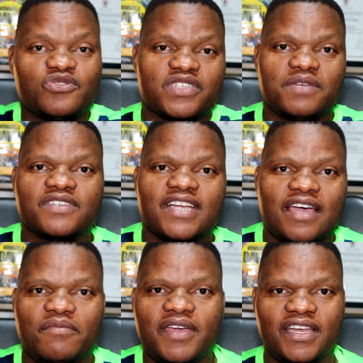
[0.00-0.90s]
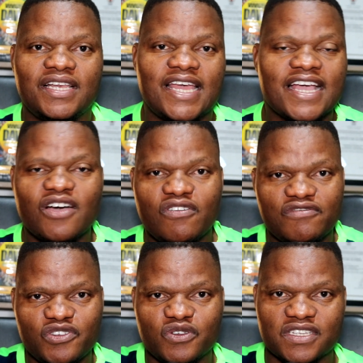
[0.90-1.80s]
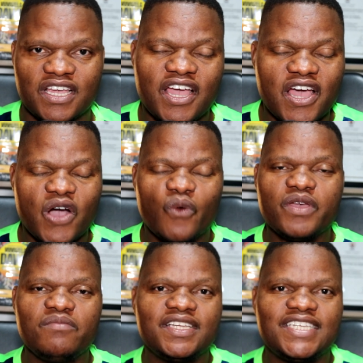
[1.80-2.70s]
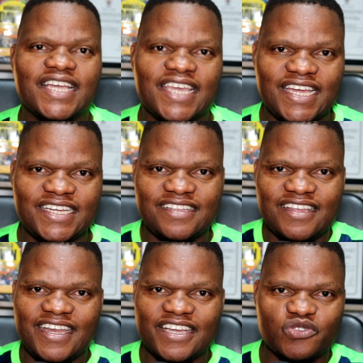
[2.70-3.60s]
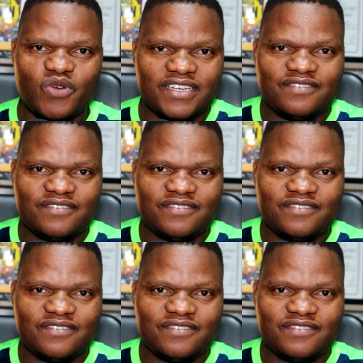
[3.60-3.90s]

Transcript: to subscribe and like our videos. We meet again in the next one.